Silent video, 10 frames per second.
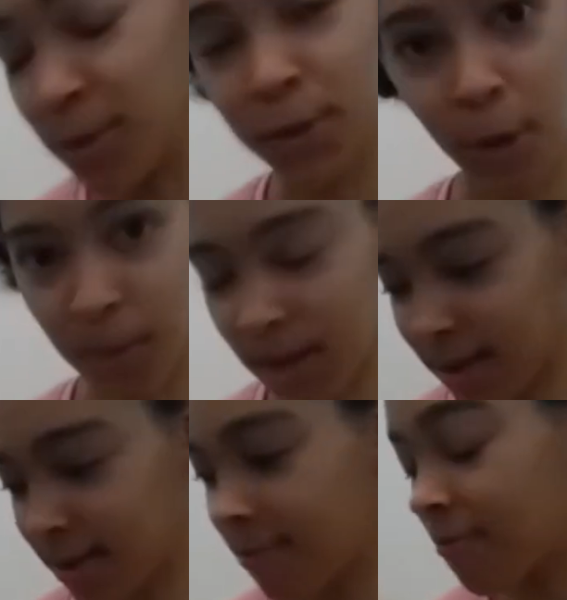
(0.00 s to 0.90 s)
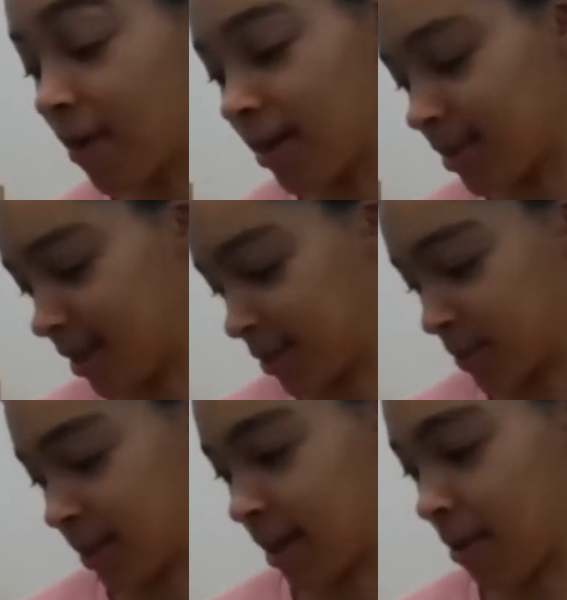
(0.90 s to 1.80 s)
so many fun things
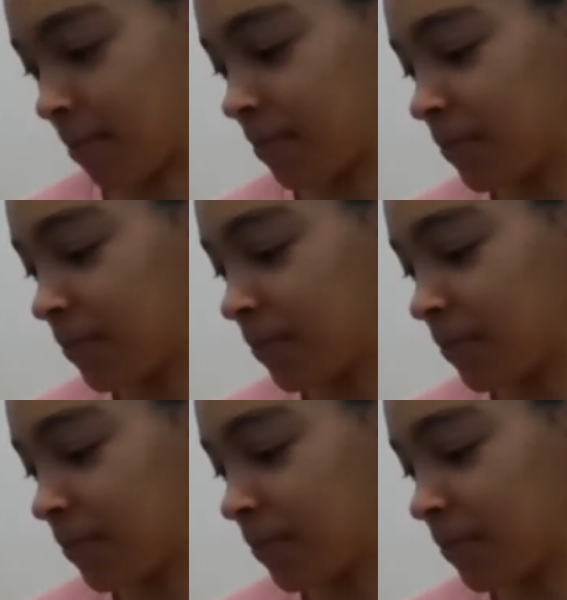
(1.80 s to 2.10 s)
with them.